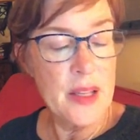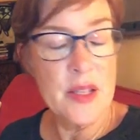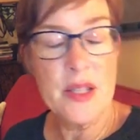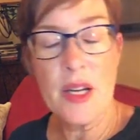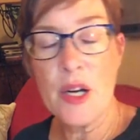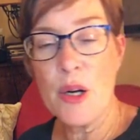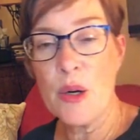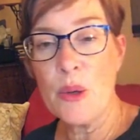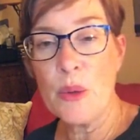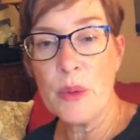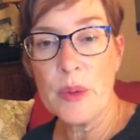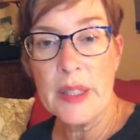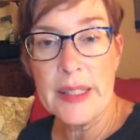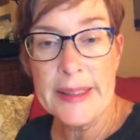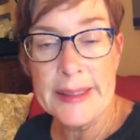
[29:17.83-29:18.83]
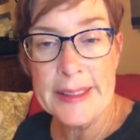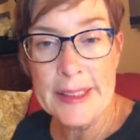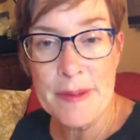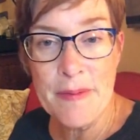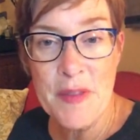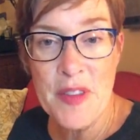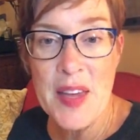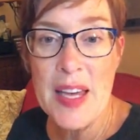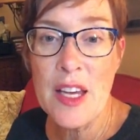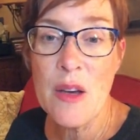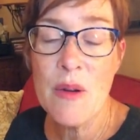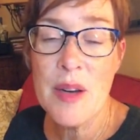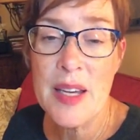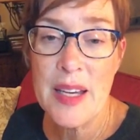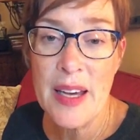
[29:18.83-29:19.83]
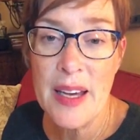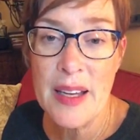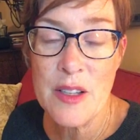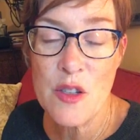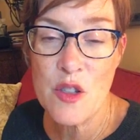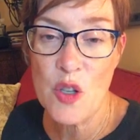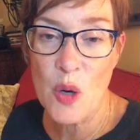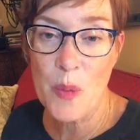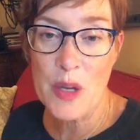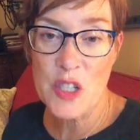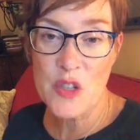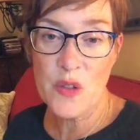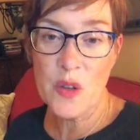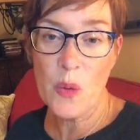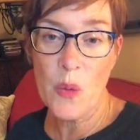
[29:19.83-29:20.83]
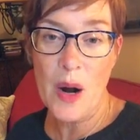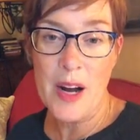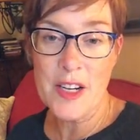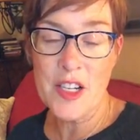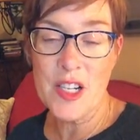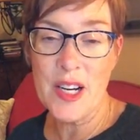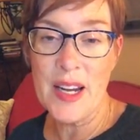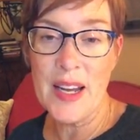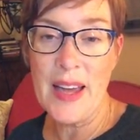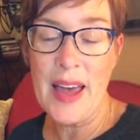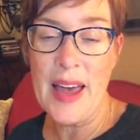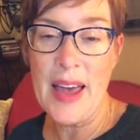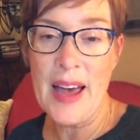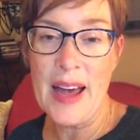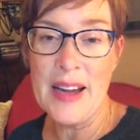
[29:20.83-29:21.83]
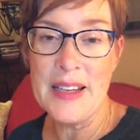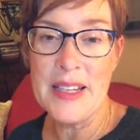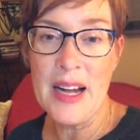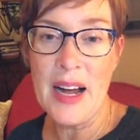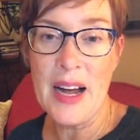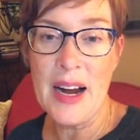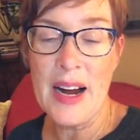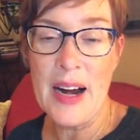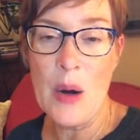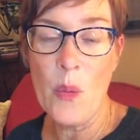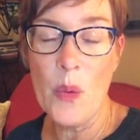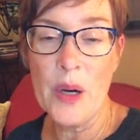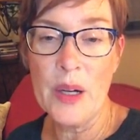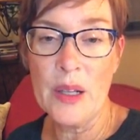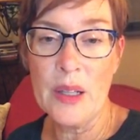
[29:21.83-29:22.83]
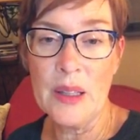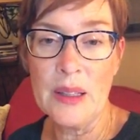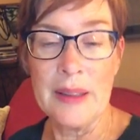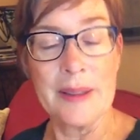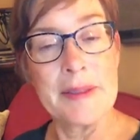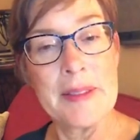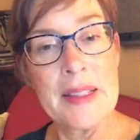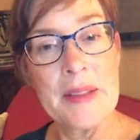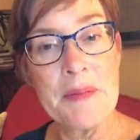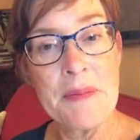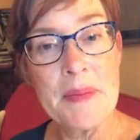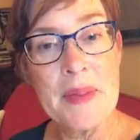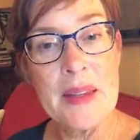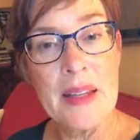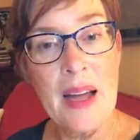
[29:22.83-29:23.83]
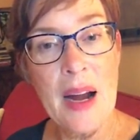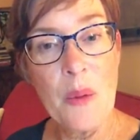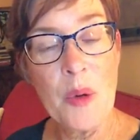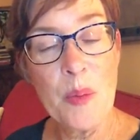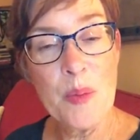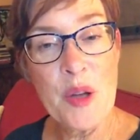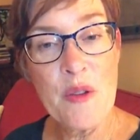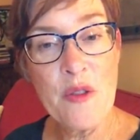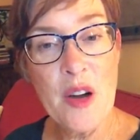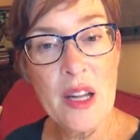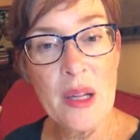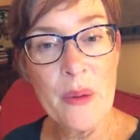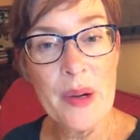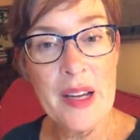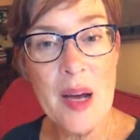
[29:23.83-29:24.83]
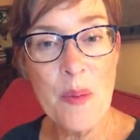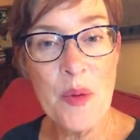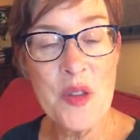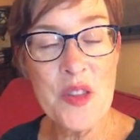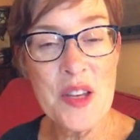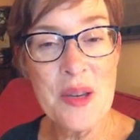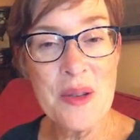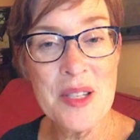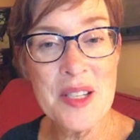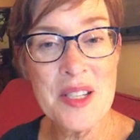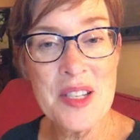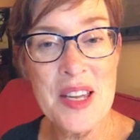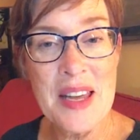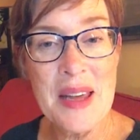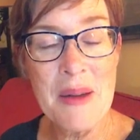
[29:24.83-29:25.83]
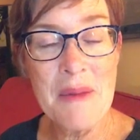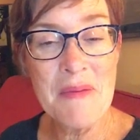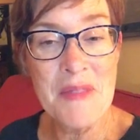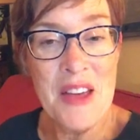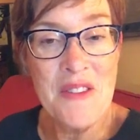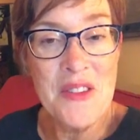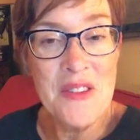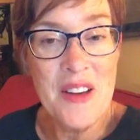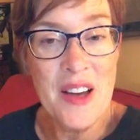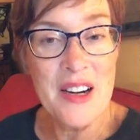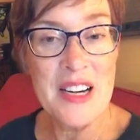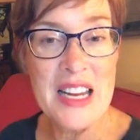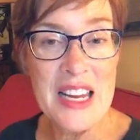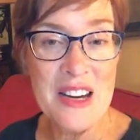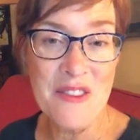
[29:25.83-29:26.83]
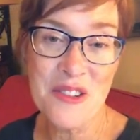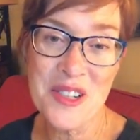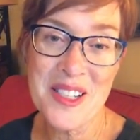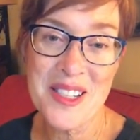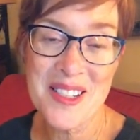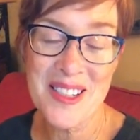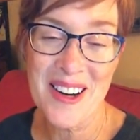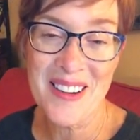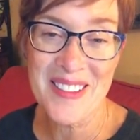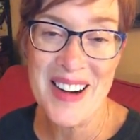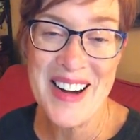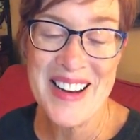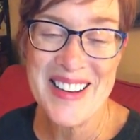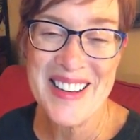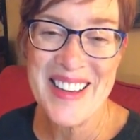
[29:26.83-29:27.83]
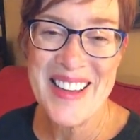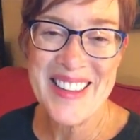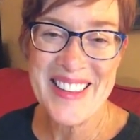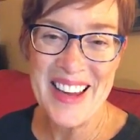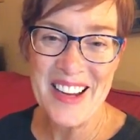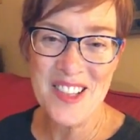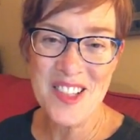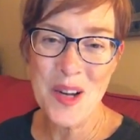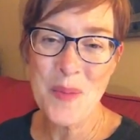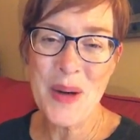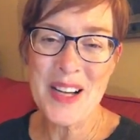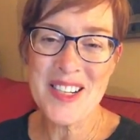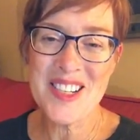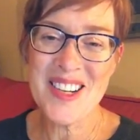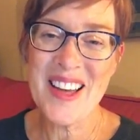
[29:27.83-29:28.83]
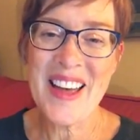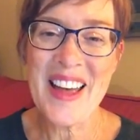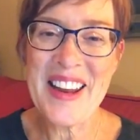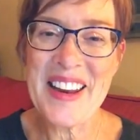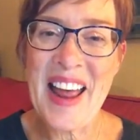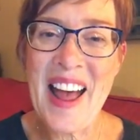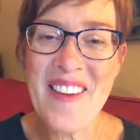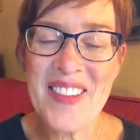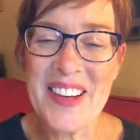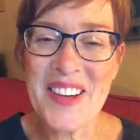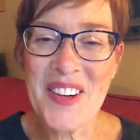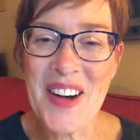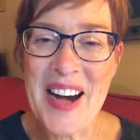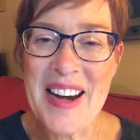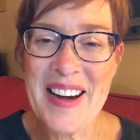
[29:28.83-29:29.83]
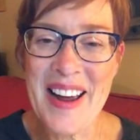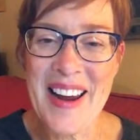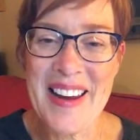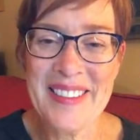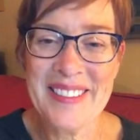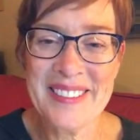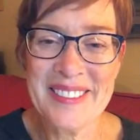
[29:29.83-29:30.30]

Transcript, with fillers: So um, thank you again so much for watching, and I will I will be following up with you to see if you've got any interest. All right. Thanks so much, and have a great night.